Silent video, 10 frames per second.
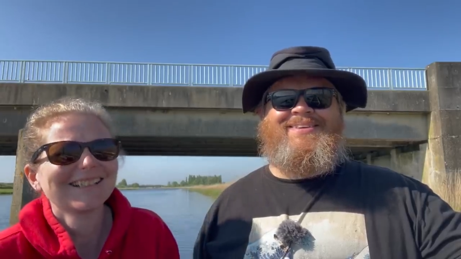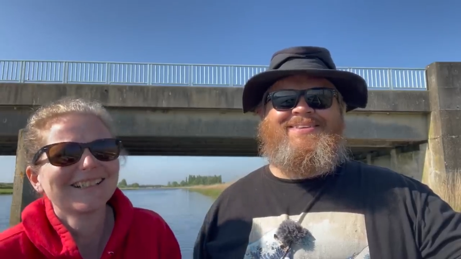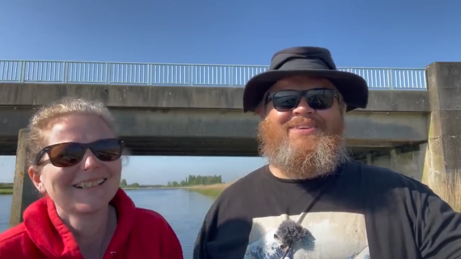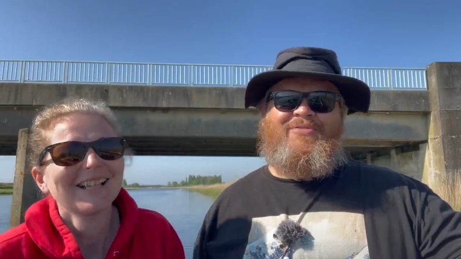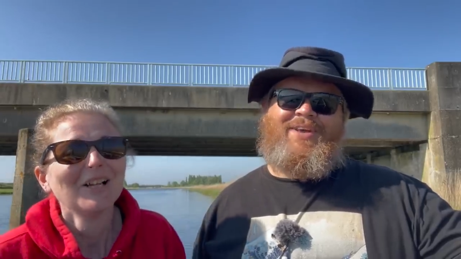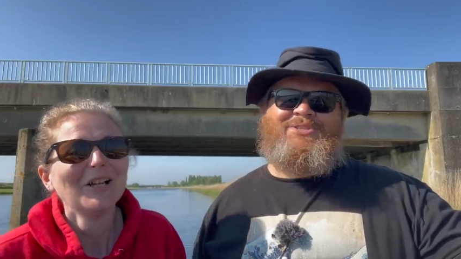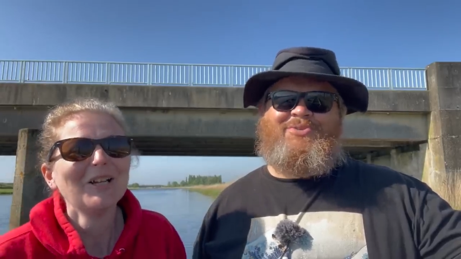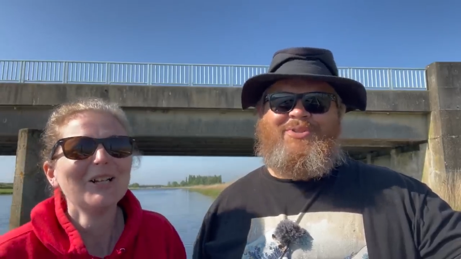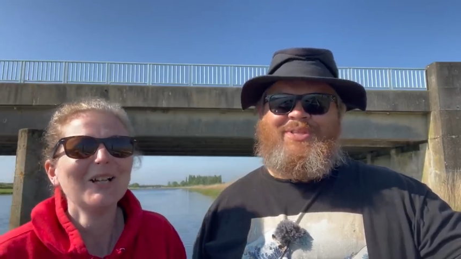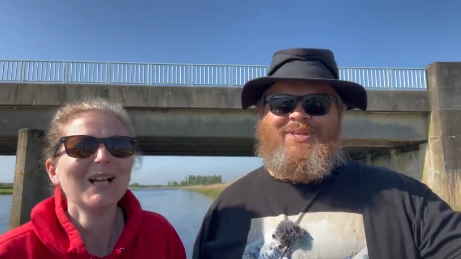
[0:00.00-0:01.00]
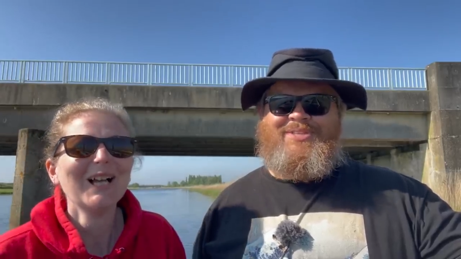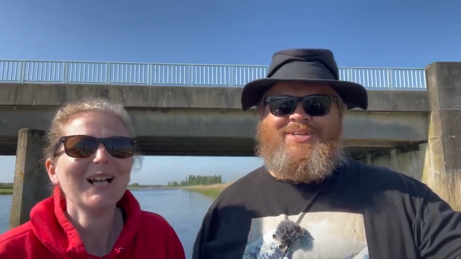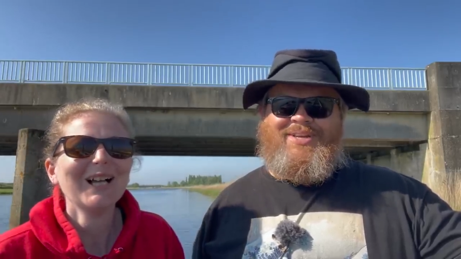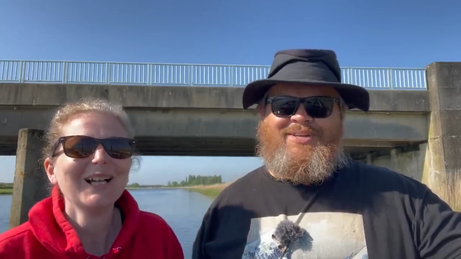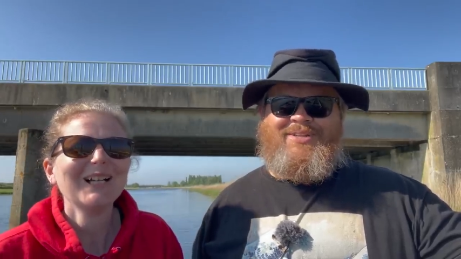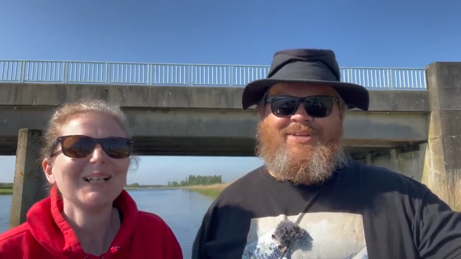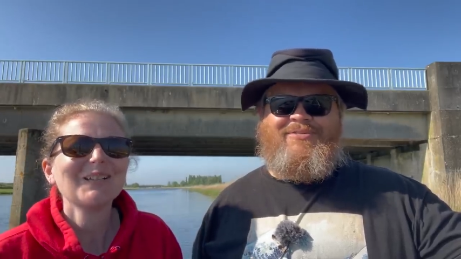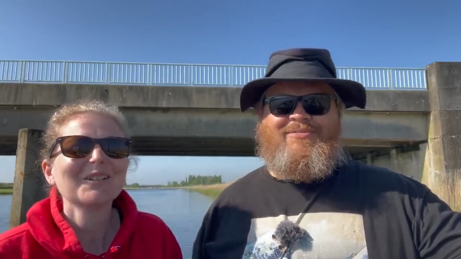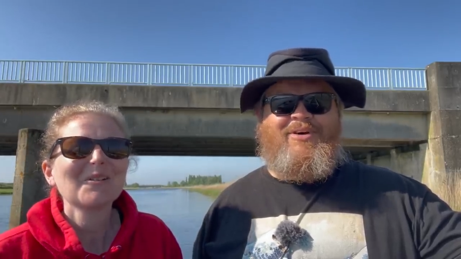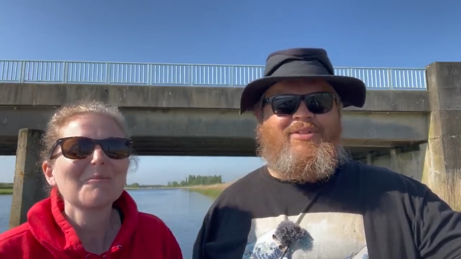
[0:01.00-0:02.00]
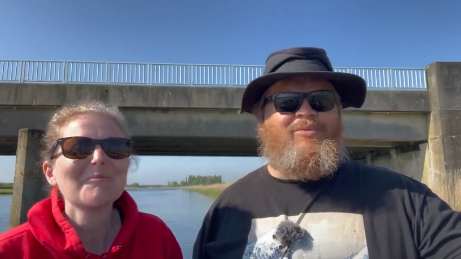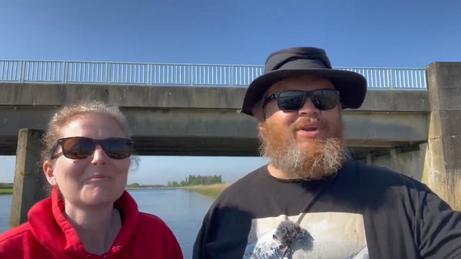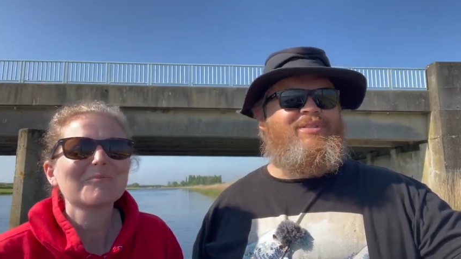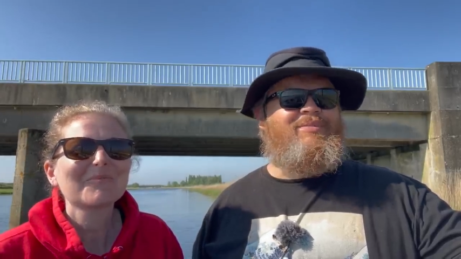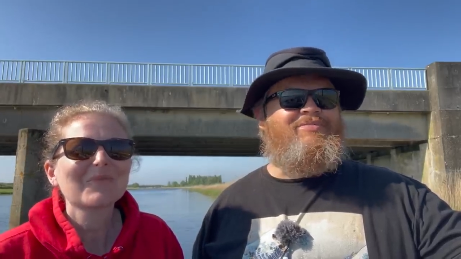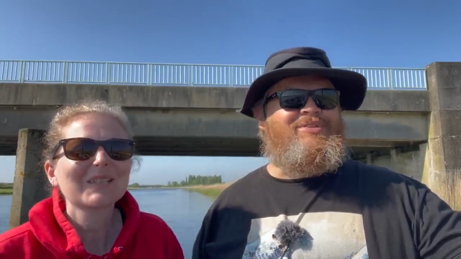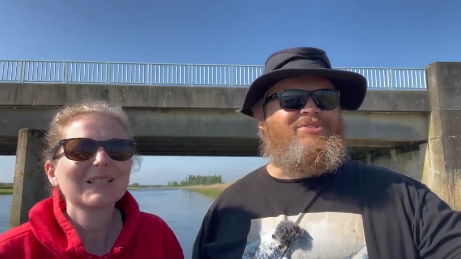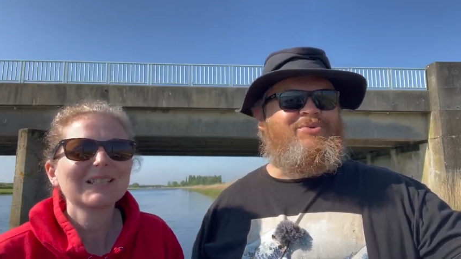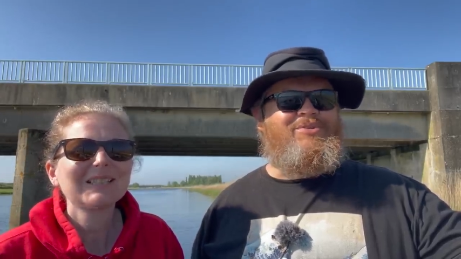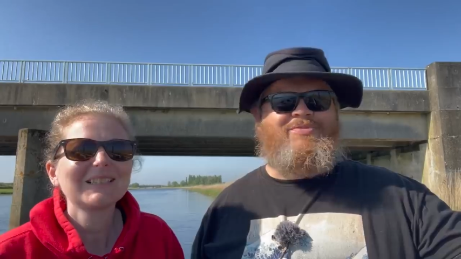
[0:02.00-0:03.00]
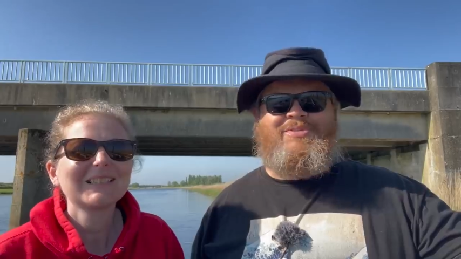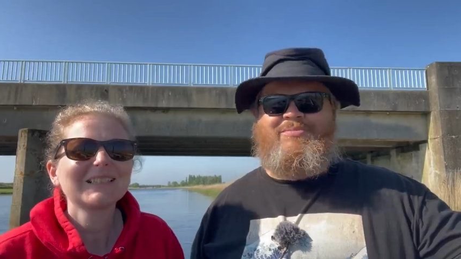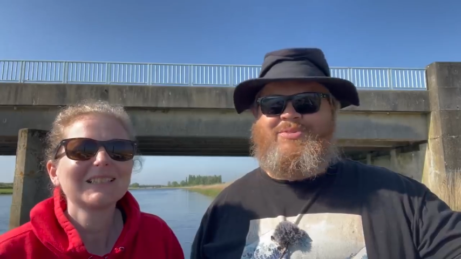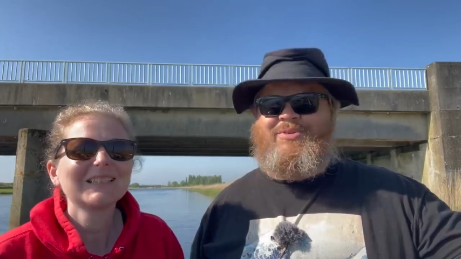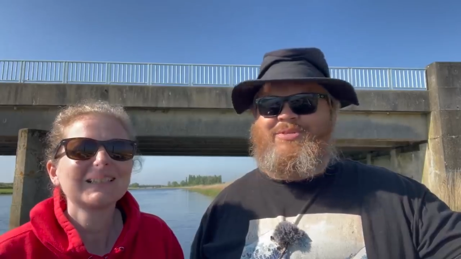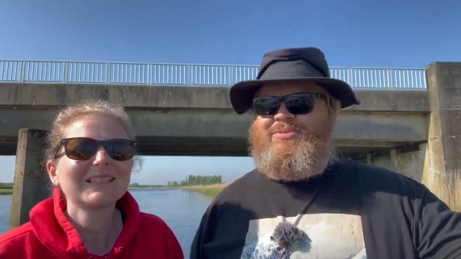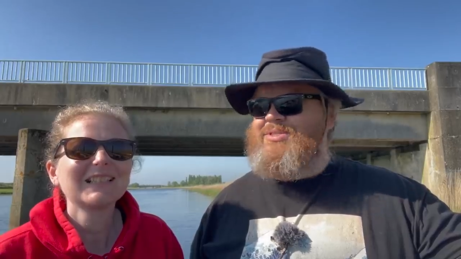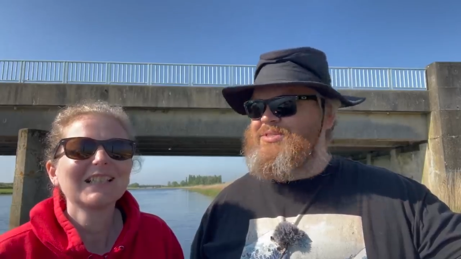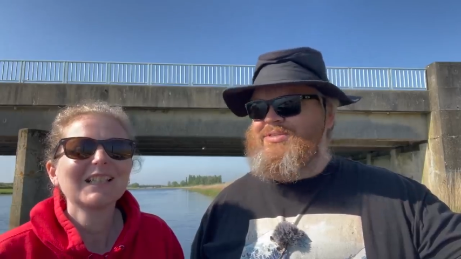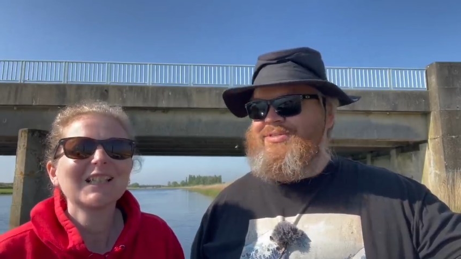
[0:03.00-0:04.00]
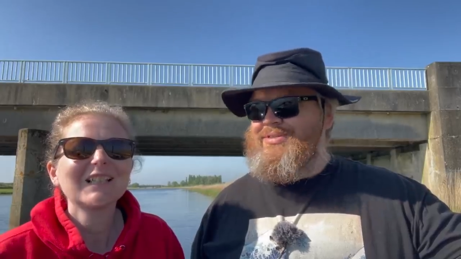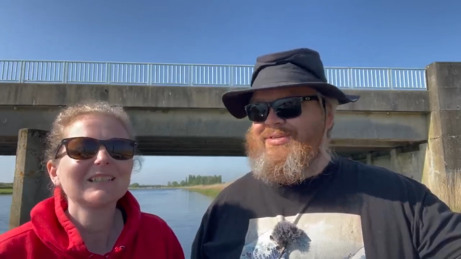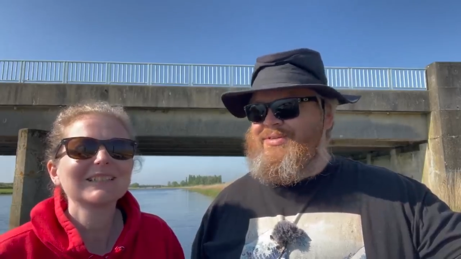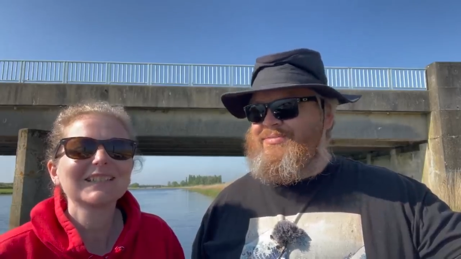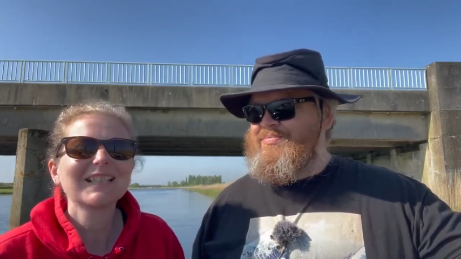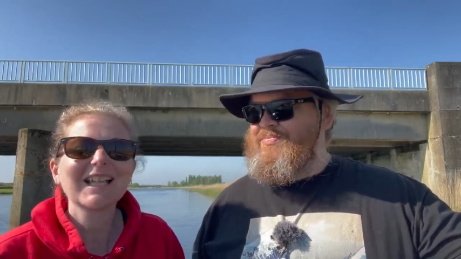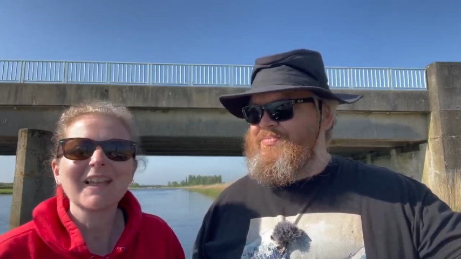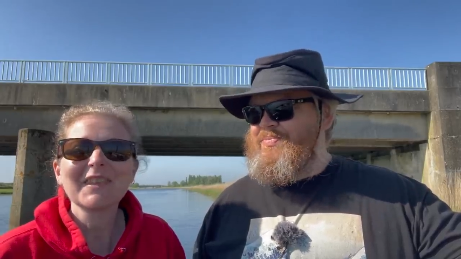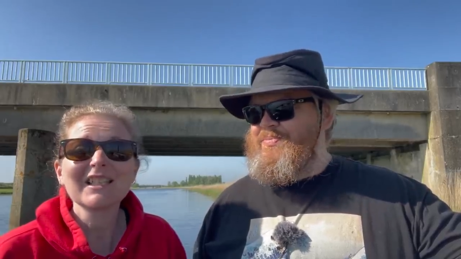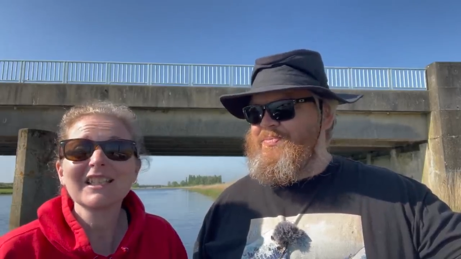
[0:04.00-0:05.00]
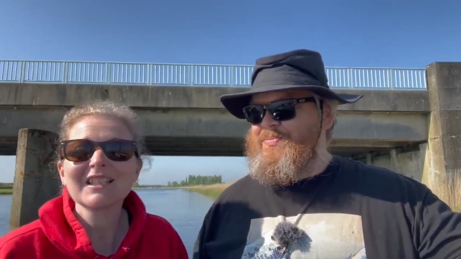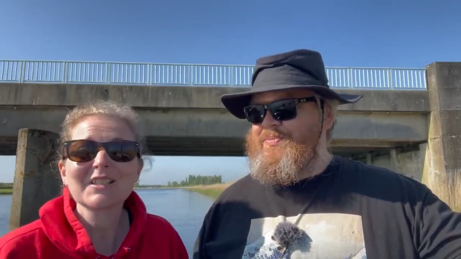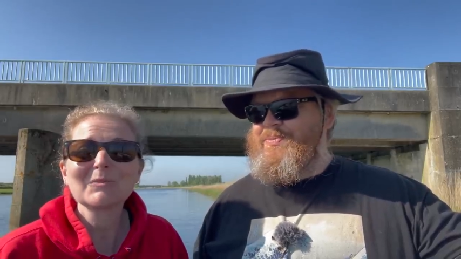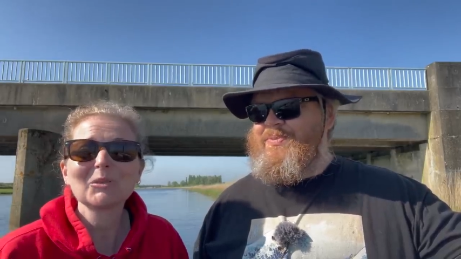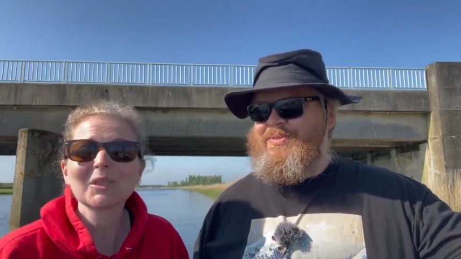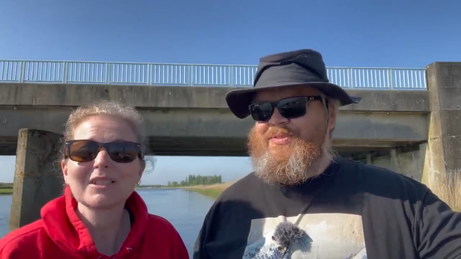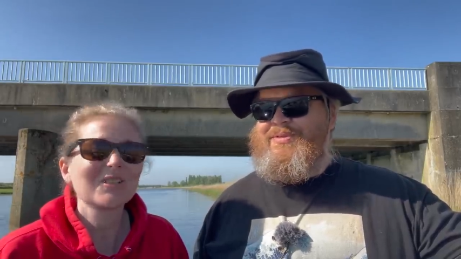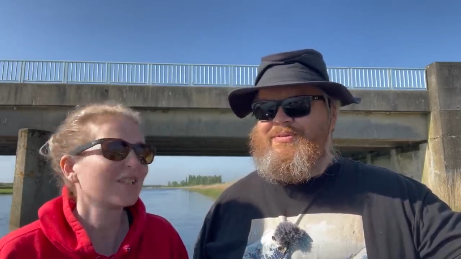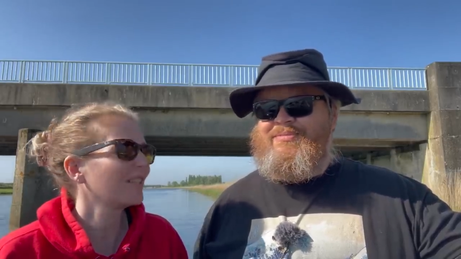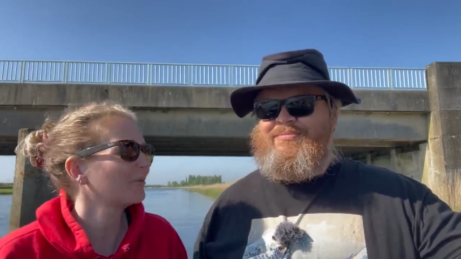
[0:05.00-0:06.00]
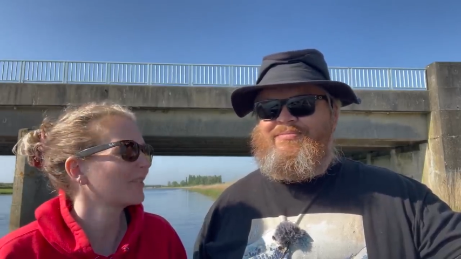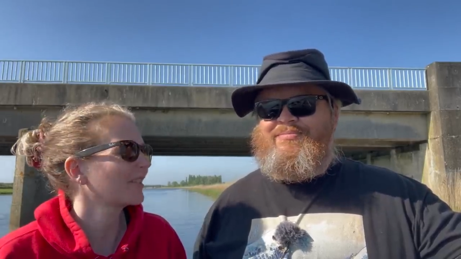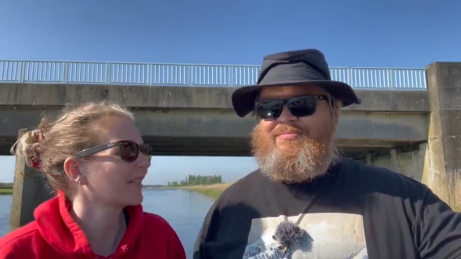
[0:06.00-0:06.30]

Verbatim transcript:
Speaker 1: Eventually they decided to leave, although one of them left his shorts for some strange reason.
Speaker 2: And then, yeah, some more, did you hear the ones that